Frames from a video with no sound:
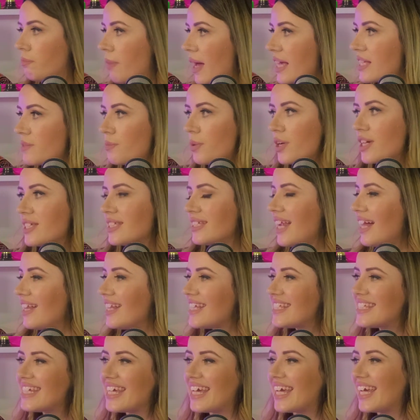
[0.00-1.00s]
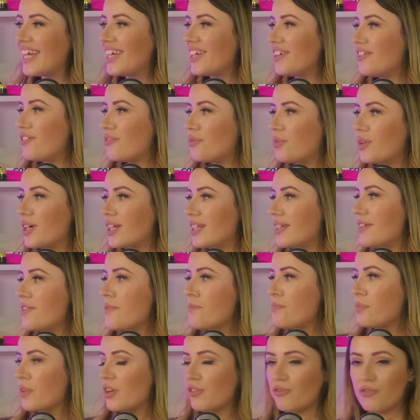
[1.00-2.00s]
best personality, you've won
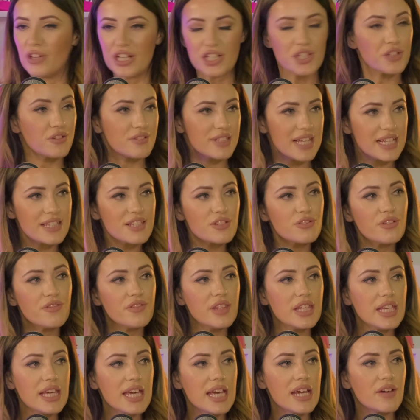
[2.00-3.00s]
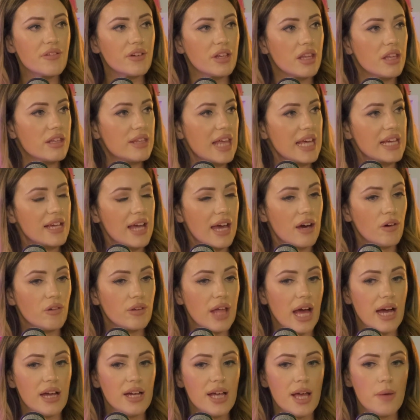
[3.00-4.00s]
regional dancer of the year, and they get all
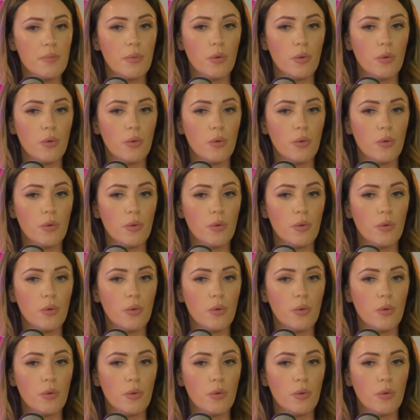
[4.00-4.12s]
that.